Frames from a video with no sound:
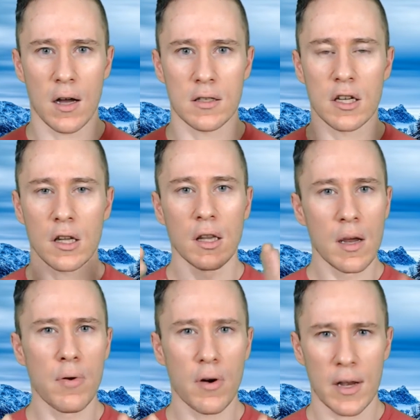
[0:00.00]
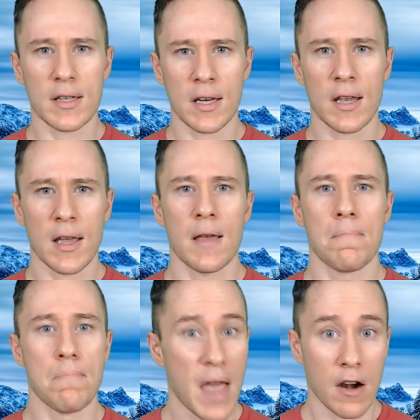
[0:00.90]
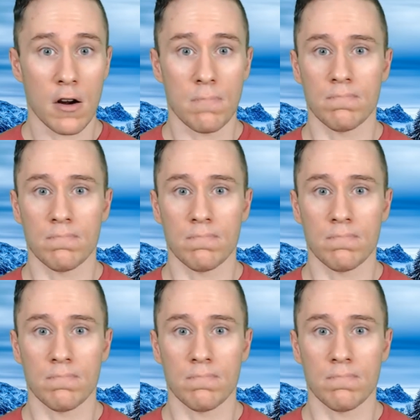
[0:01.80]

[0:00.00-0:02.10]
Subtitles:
deliberate manner.